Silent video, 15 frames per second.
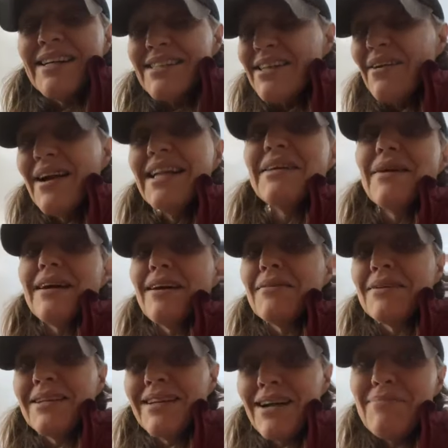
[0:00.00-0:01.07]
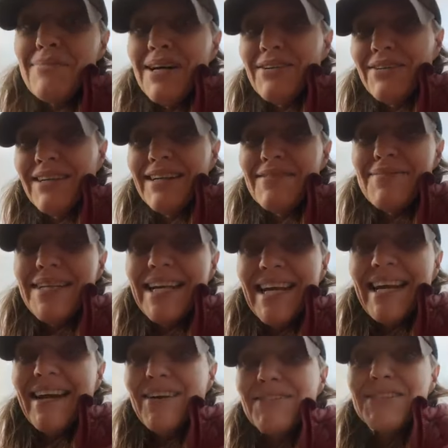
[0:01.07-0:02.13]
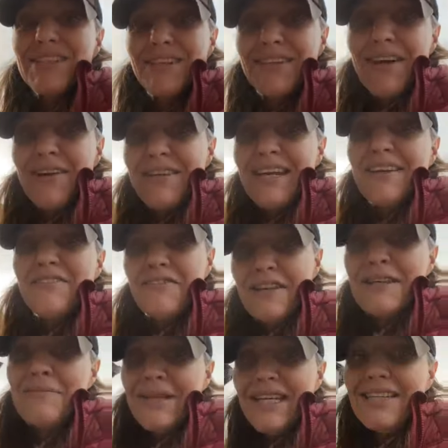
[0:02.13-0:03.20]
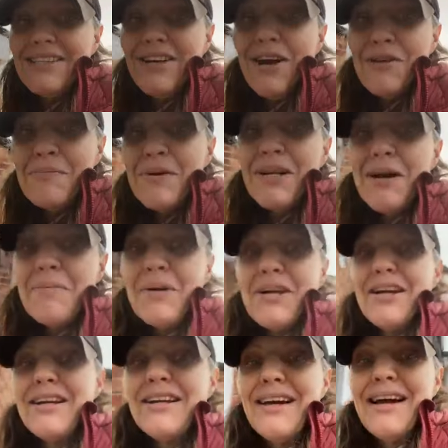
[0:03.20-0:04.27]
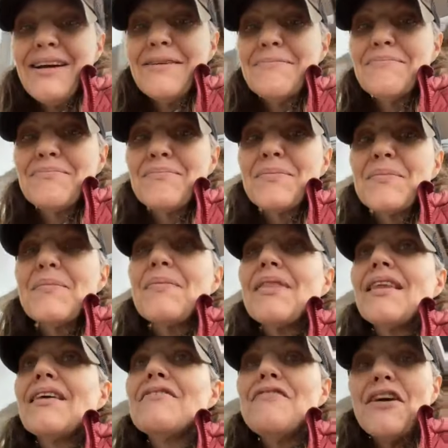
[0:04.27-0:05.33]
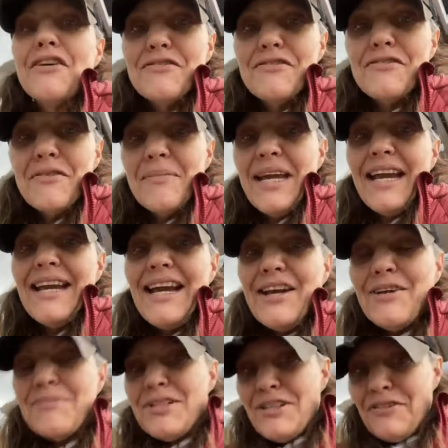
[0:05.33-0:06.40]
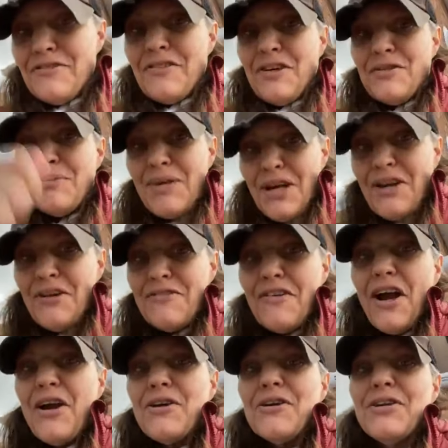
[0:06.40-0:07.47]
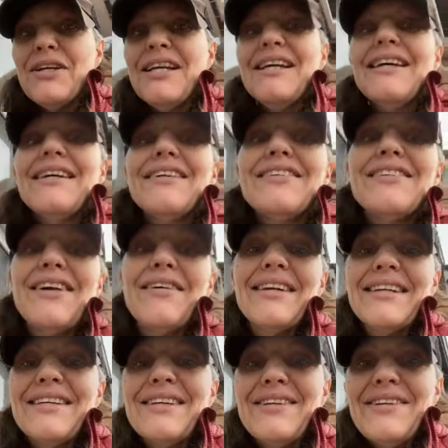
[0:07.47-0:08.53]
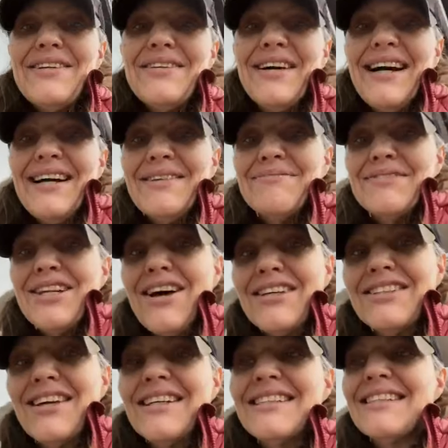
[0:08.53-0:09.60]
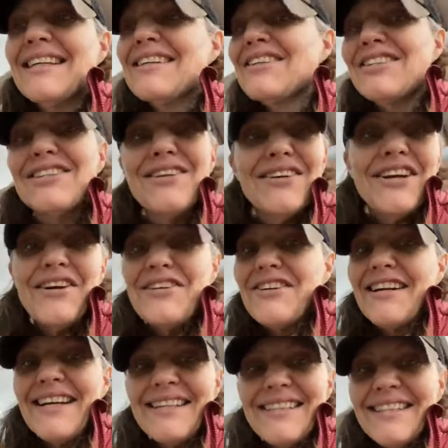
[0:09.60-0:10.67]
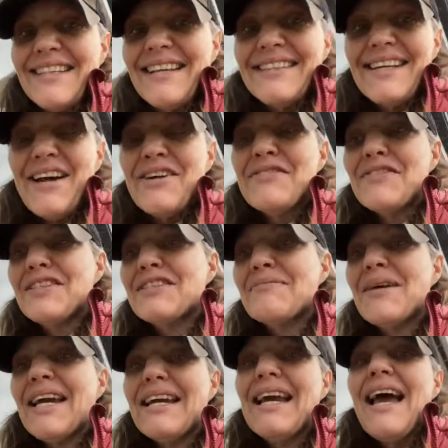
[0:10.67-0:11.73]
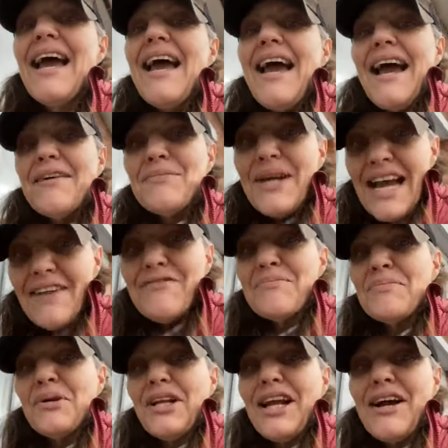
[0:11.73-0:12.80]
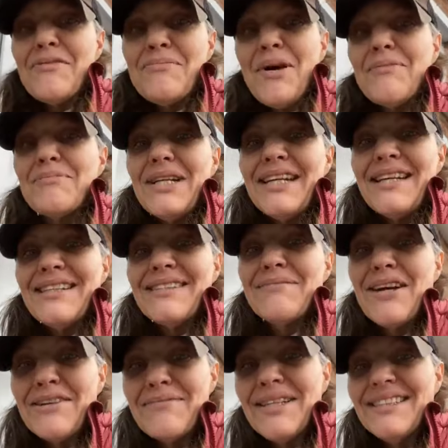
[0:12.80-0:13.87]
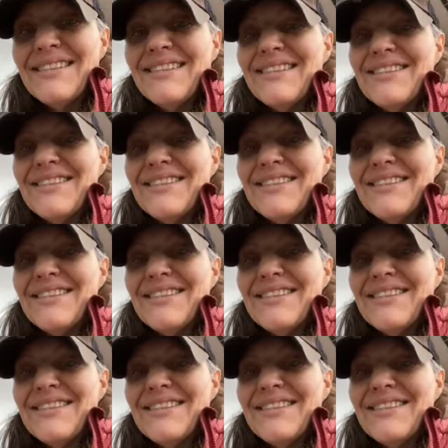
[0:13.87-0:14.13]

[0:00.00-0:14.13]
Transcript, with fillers: So anyway, I'm going to come back on in a minute. I was going to go and get Phoebe to open up her phone for me, and I'm going to film her phone showing you last night's thing, because she got no credit to send it over to me and we haven't put it up public at the moment.